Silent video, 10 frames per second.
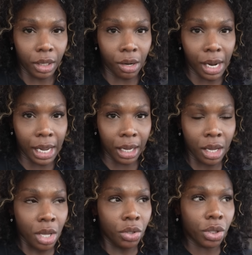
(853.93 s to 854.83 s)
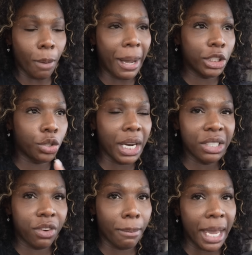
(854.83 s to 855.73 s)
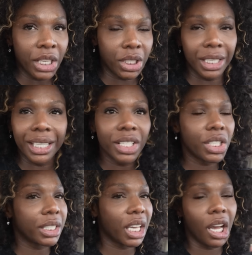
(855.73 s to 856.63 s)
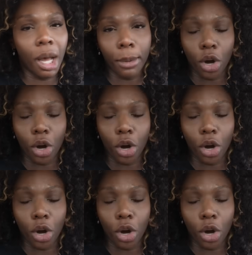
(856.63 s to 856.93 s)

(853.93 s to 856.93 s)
Okay, so my transformation didn't just come